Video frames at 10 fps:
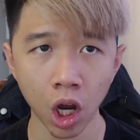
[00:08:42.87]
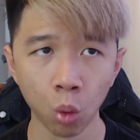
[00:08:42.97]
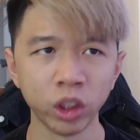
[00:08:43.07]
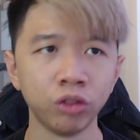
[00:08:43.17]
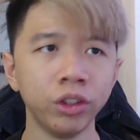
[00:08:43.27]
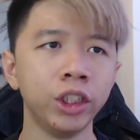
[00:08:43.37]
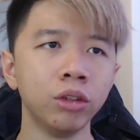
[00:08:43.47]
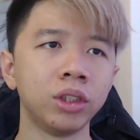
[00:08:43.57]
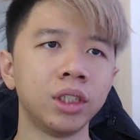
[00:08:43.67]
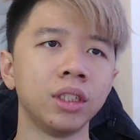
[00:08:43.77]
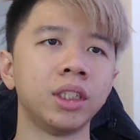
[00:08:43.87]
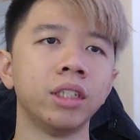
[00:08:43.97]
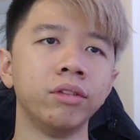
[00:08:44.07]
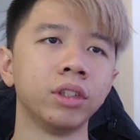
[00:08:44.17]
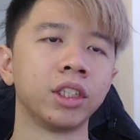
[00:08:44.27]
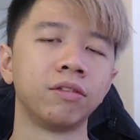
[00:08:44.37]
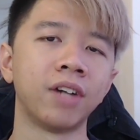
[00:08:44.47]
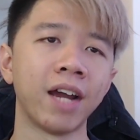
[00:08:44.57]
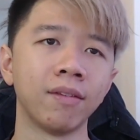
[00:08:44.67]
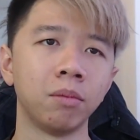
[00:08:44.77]
which reduces the
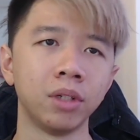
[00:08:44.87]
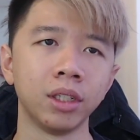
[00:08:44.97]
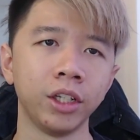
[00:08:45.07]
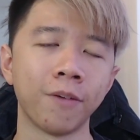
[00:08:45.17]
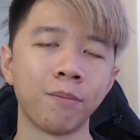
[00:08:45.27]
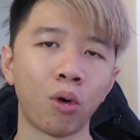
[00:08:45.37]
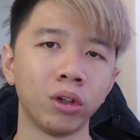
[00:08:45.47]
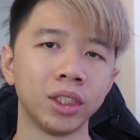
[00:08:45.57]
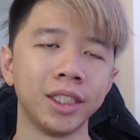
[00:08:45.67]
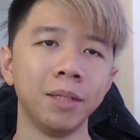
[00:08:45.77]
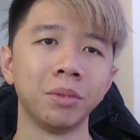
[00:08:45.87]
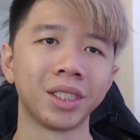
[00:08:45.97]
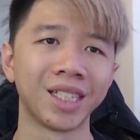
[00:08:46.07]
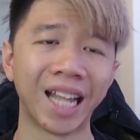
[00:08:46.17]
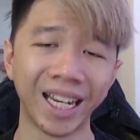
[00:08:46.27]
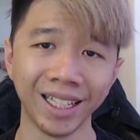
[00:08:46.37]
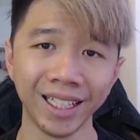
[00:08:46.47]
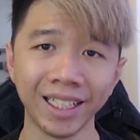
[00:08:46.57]
survivability of poison teams slightly.